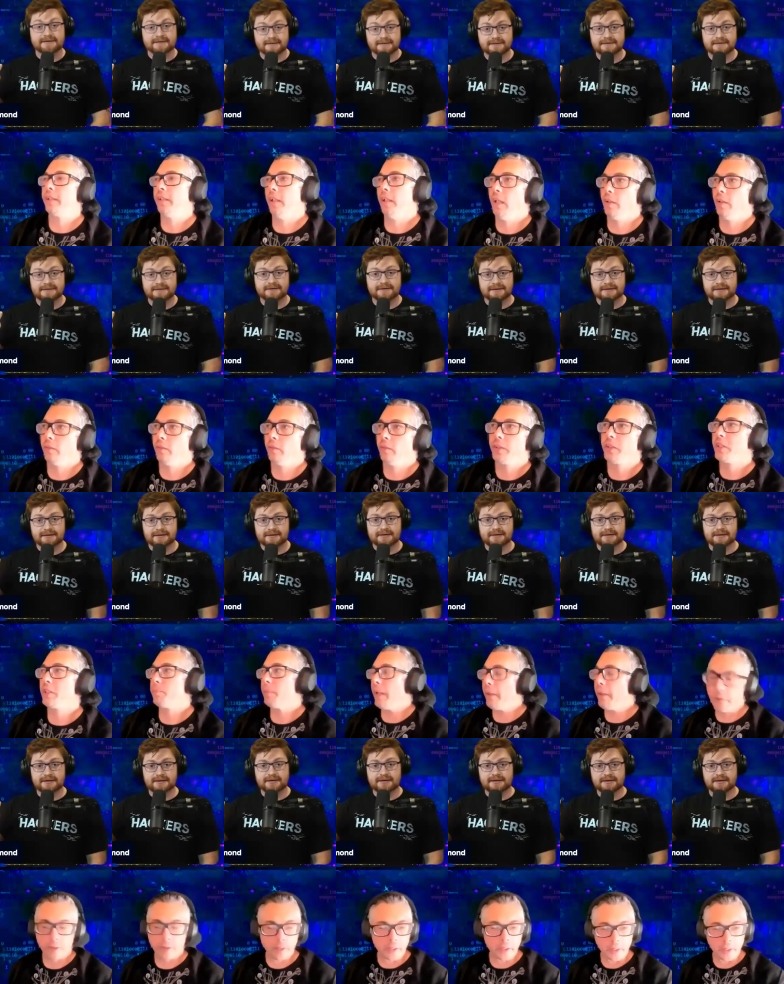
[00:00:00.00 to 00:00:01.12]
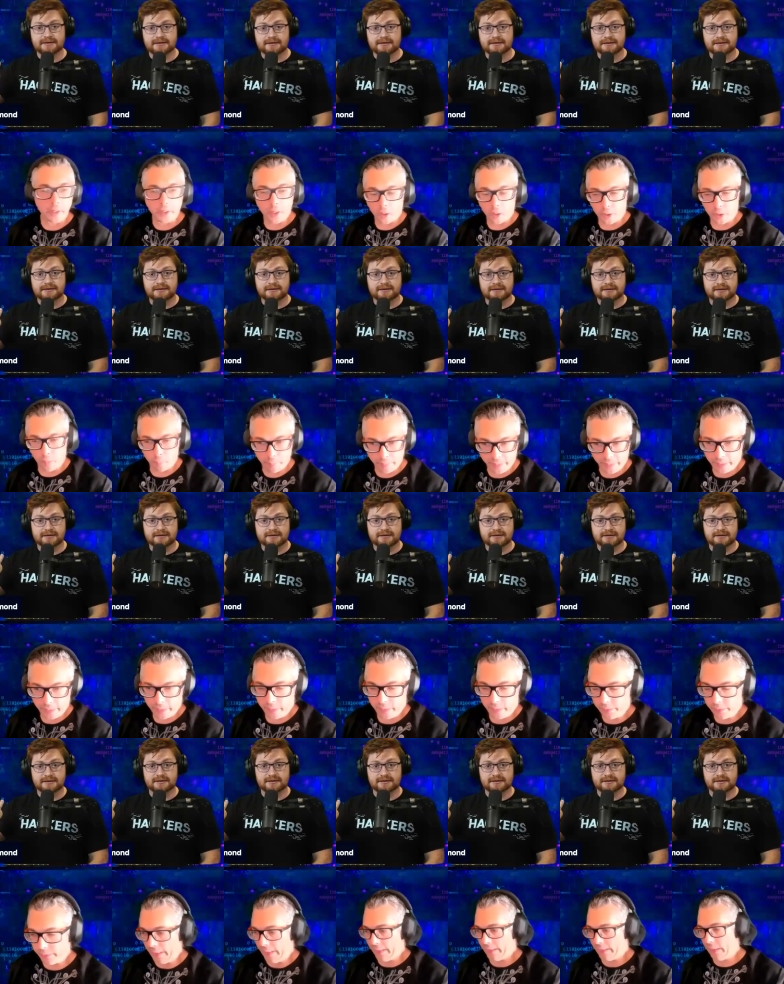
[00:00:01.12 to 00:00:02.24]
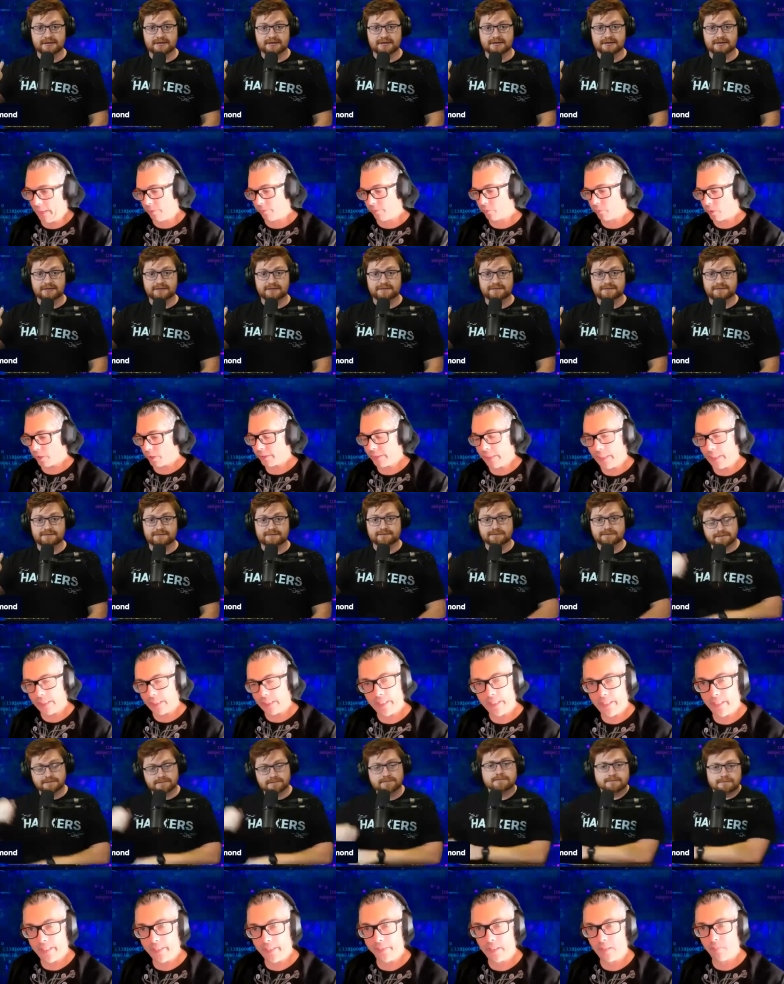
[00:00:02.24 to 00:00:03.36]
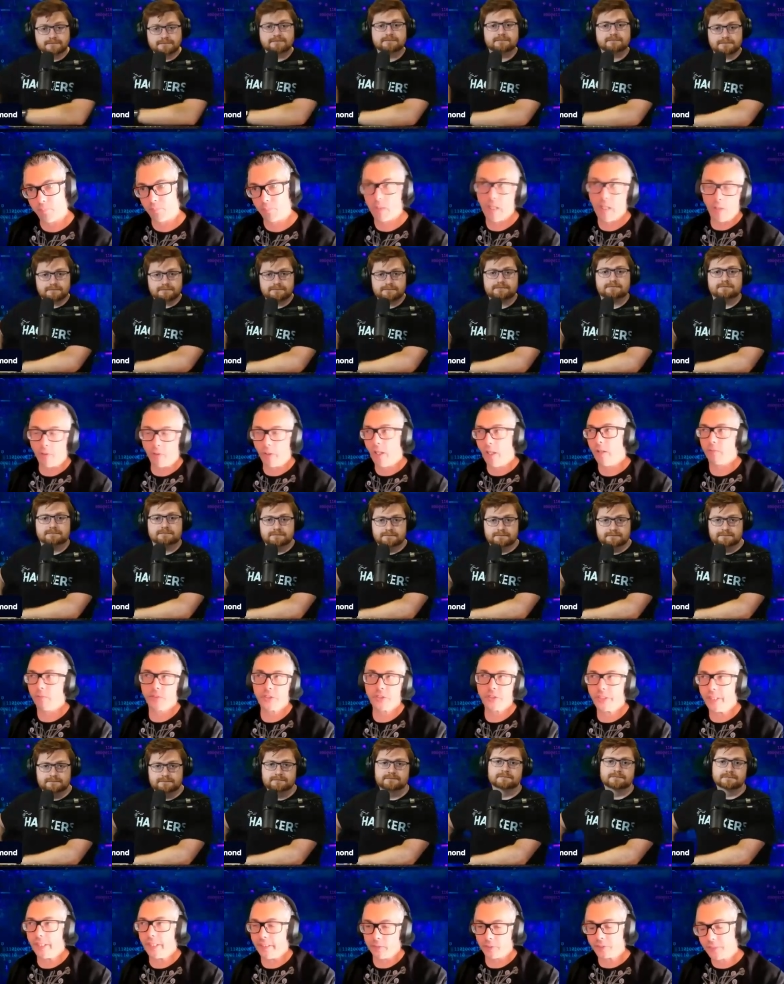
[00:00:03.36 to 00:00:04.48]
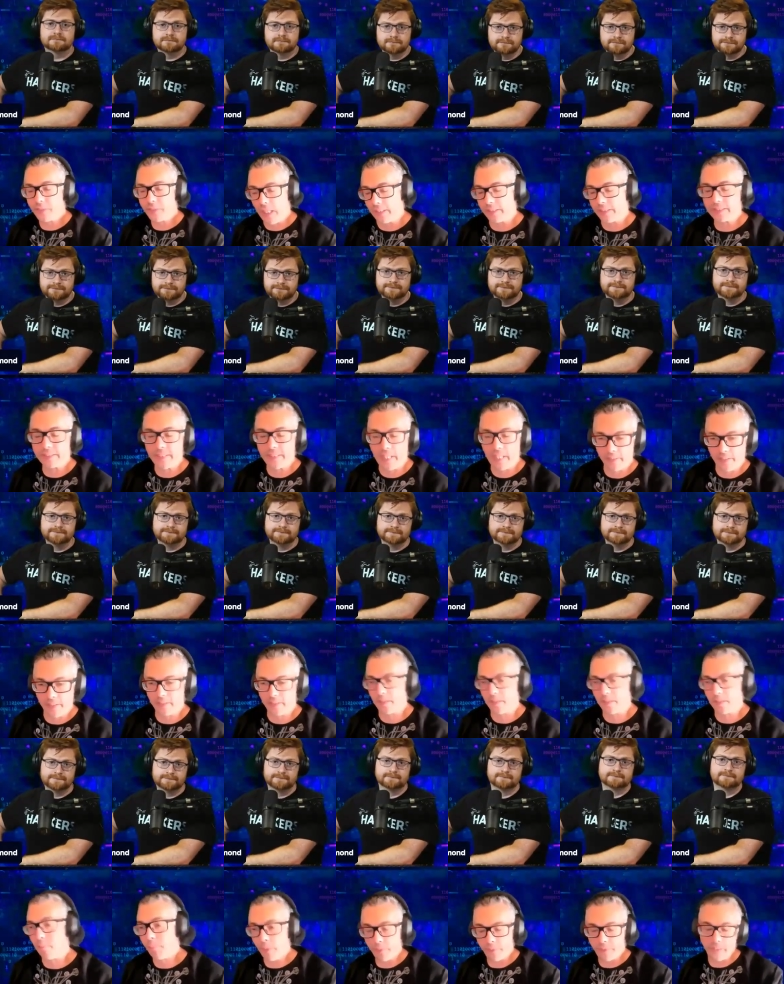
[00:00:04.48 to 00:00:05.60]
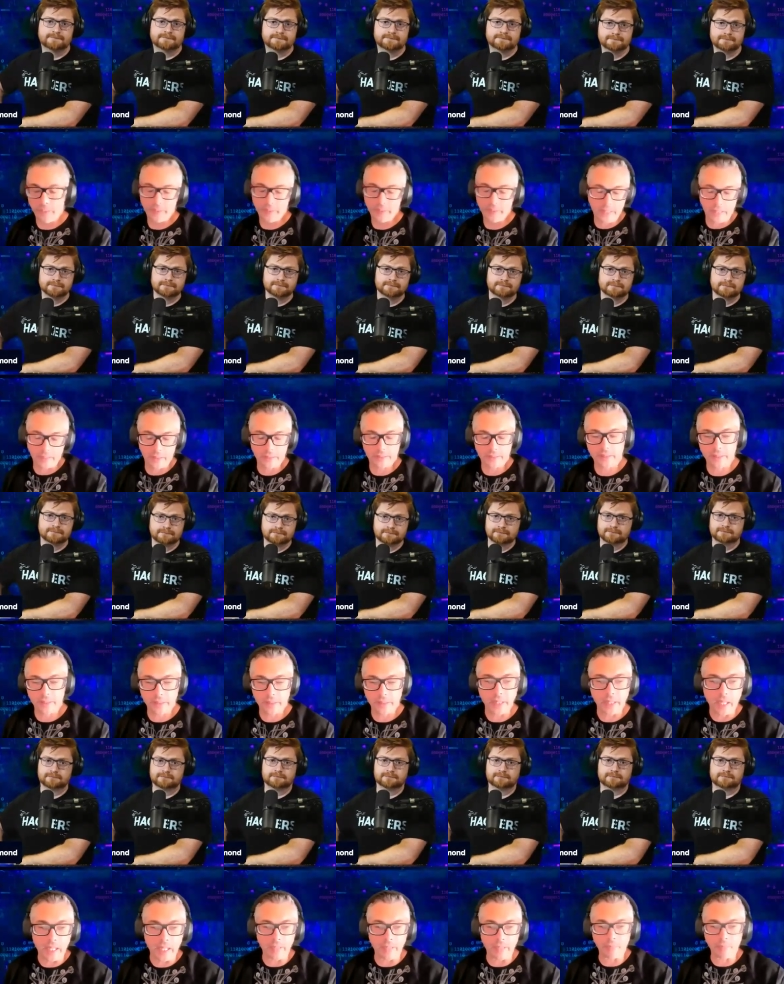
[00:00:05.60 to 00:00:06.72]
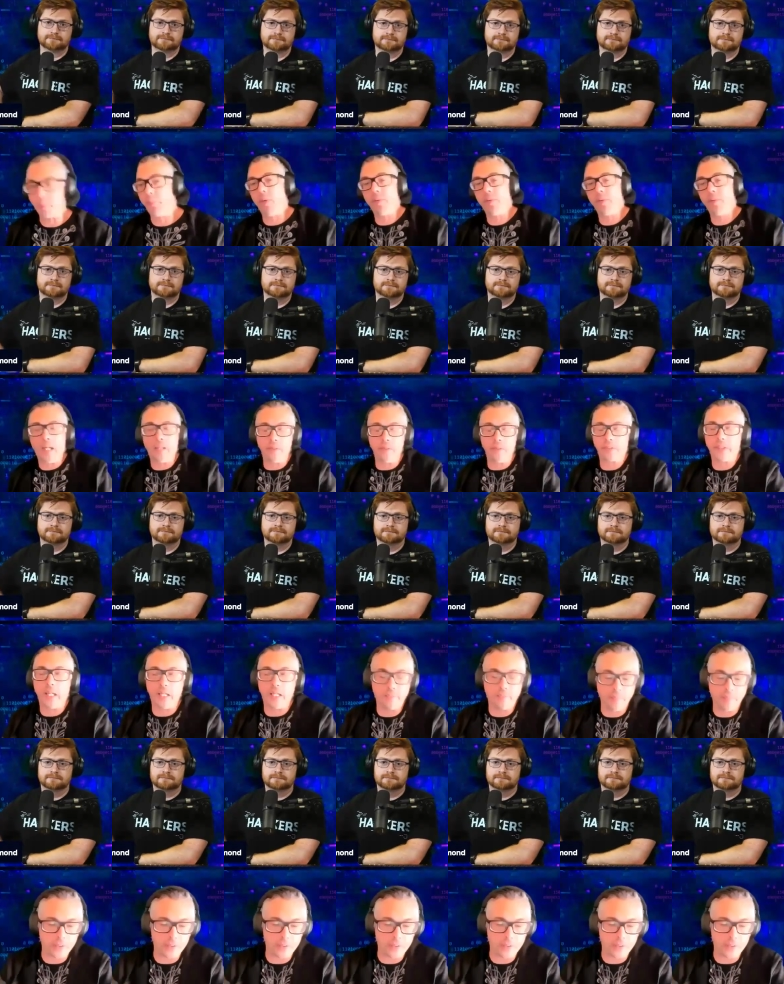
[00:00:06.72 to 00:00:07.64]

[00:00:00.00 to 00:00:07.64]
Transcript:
Speaker 1: at, uh, this is my third EDR company that I've worked at. And um, I'll, I'll say, you know, at Cylance and both at Cylance and EI, we both had this kind of